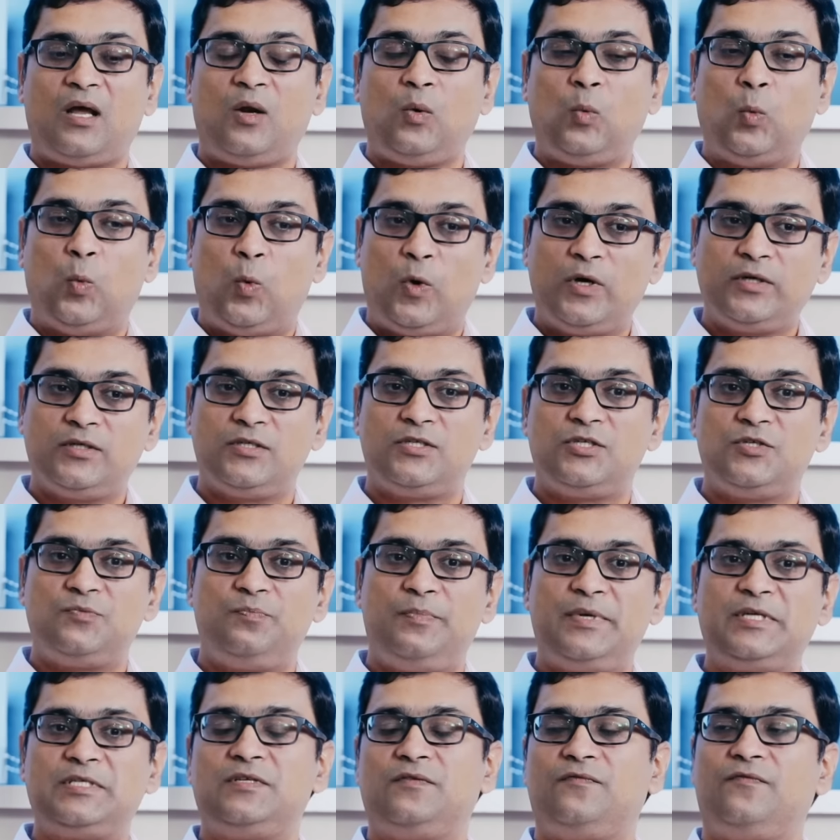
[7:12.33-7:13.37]
And what
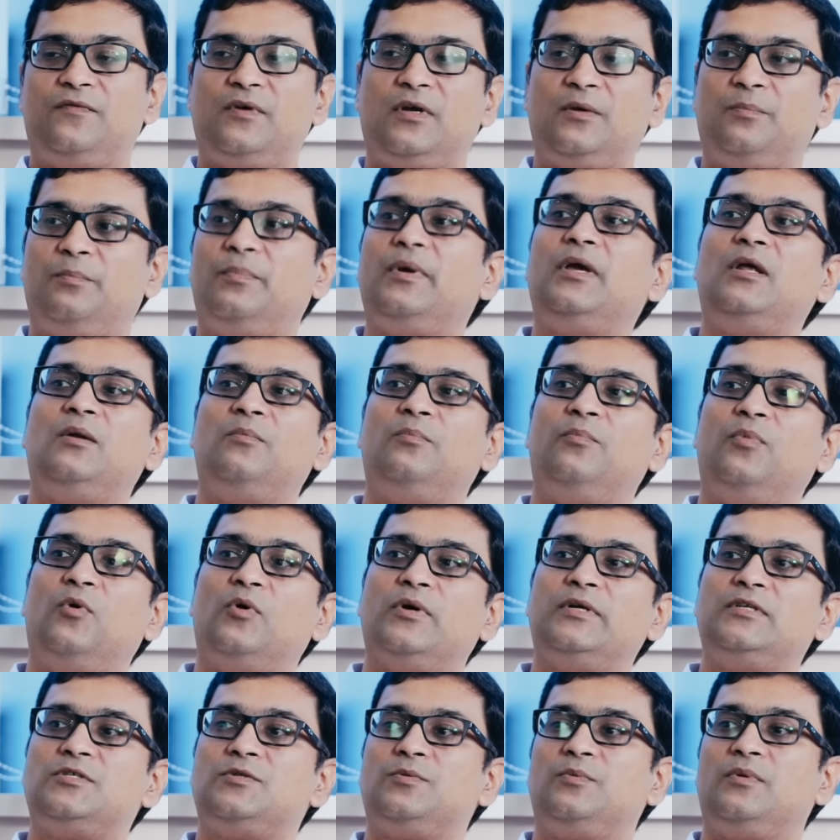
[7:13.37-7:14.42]
specific pain
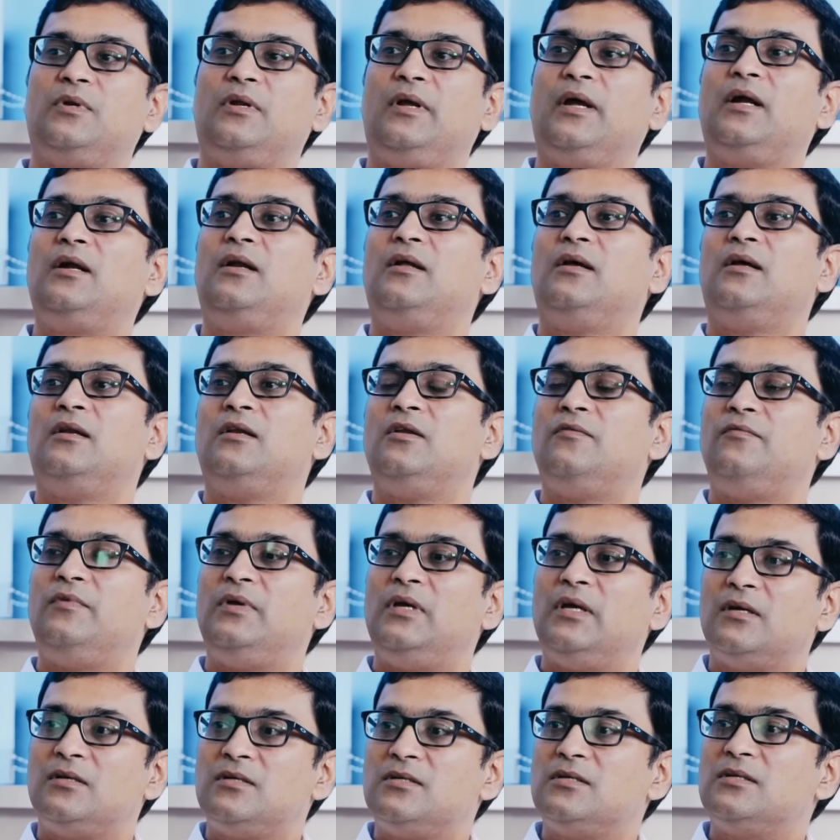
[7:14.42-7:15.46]
points would get
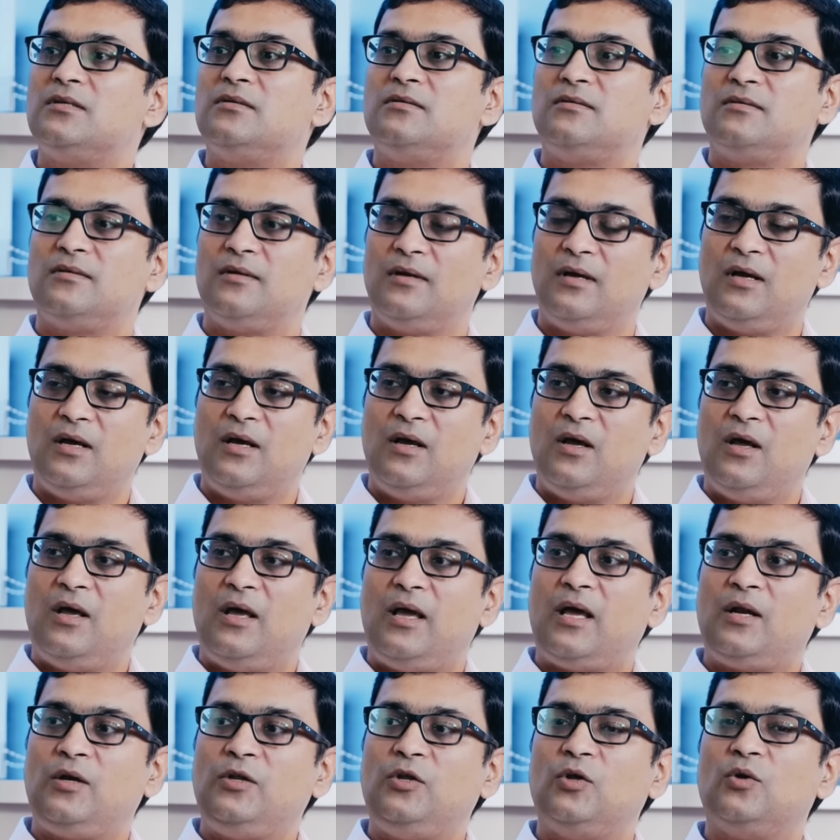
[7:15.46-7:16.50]
alleviated?
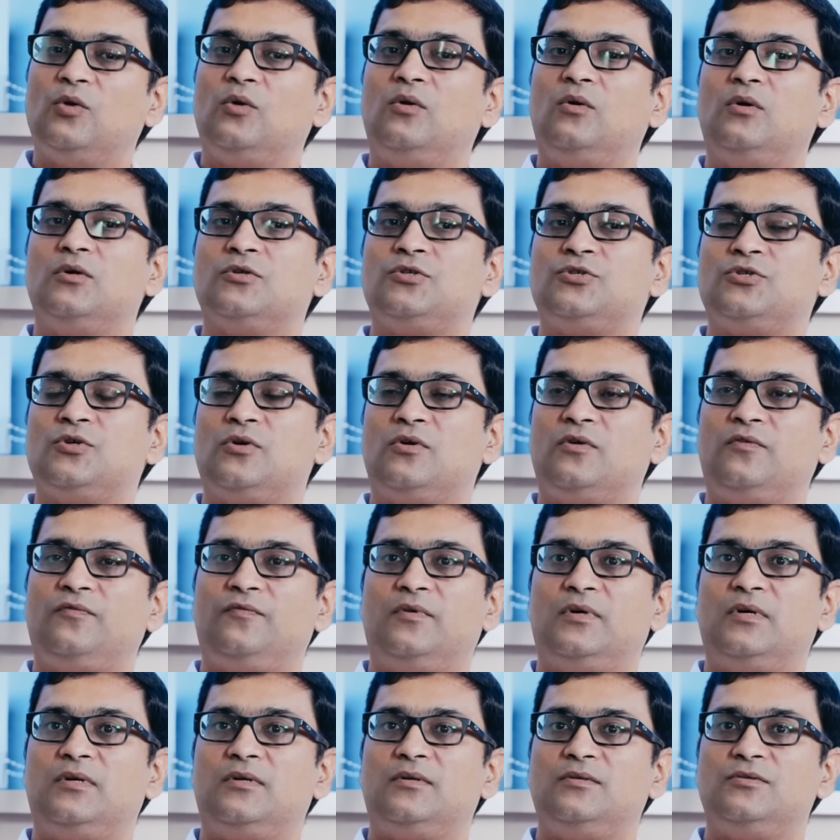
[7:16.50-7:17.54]
And a sort
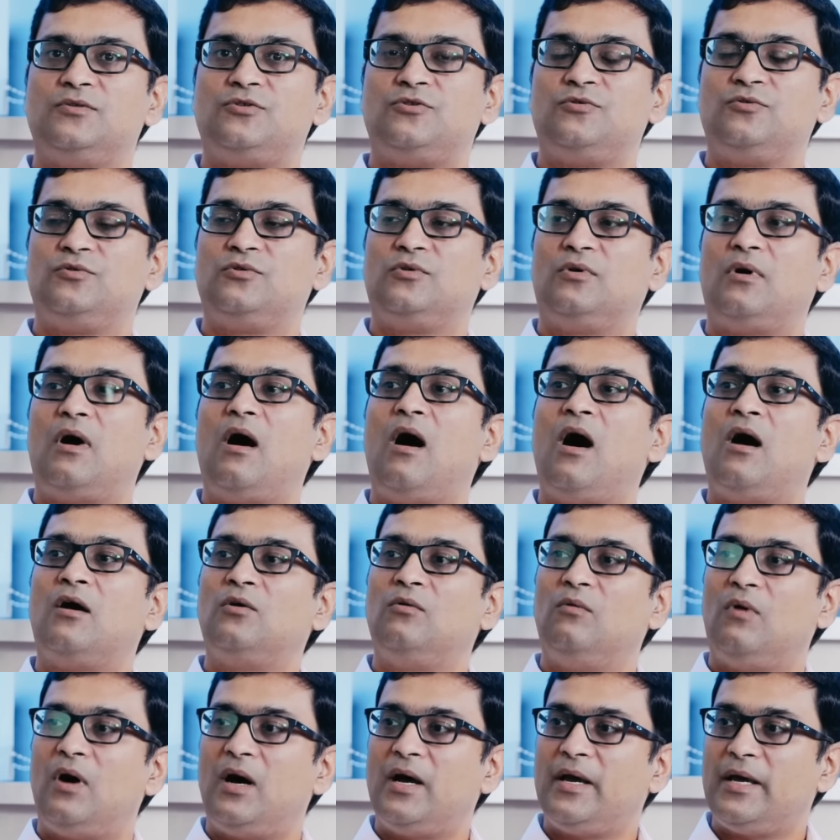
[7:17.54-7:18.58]
of a pseudo
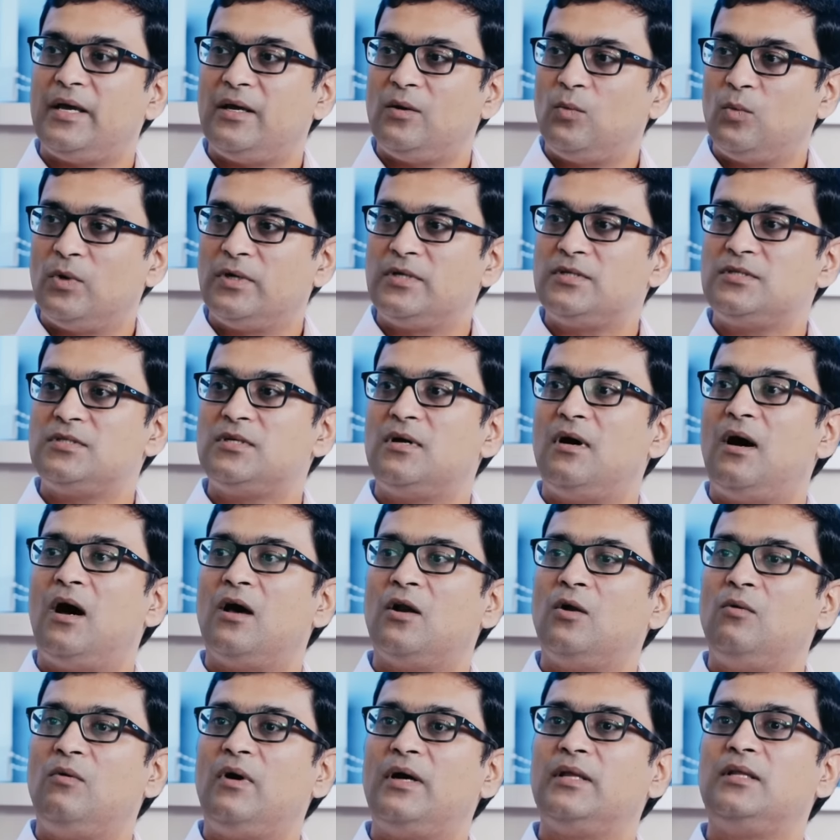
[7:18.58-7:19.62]
ROI, what is the
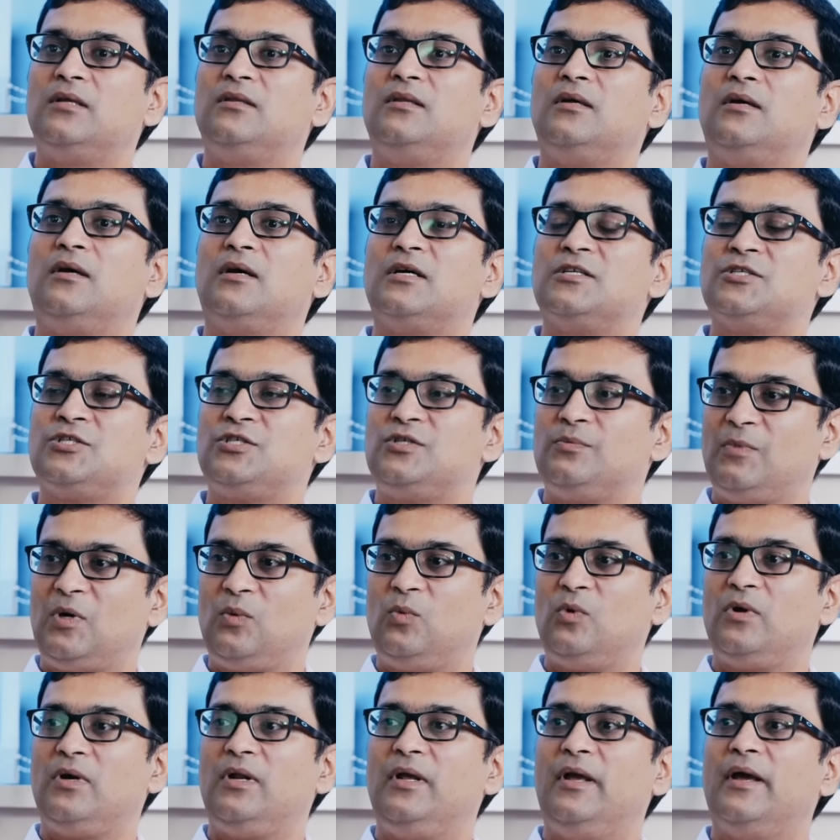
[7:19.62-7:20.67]
ROI that the
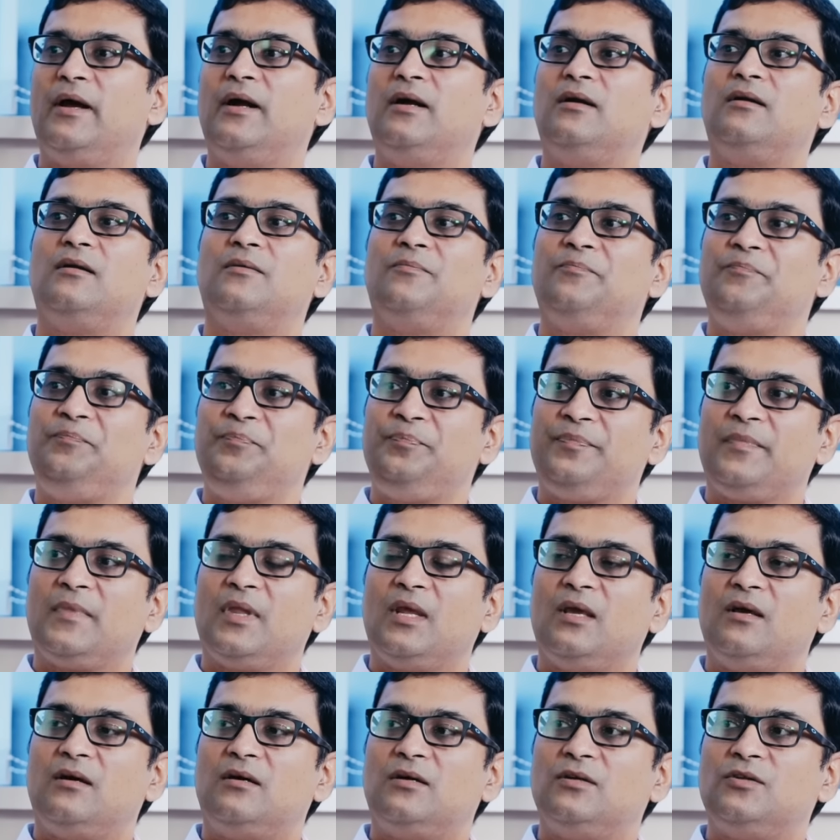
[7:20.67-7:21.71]
customer would get
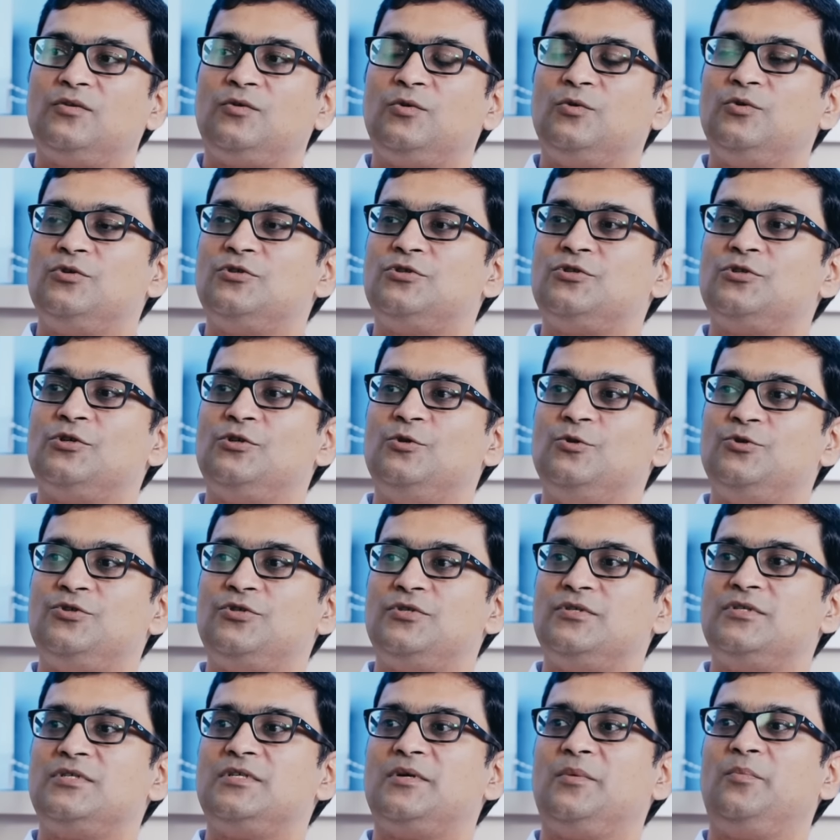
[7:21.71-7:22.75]
through the
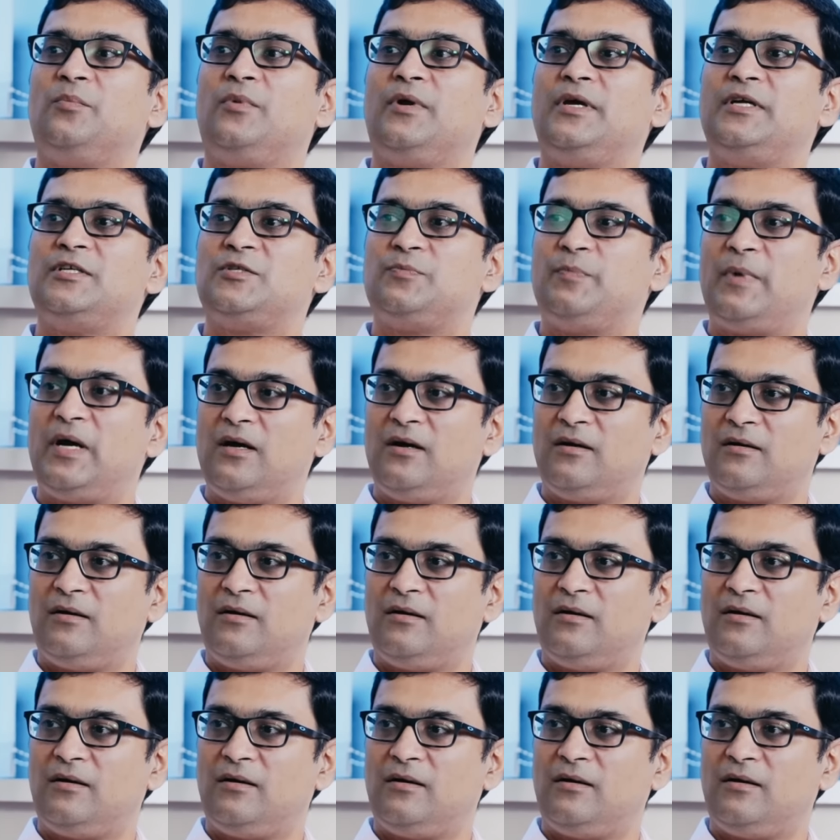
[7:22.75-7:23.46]
solutions embraced by our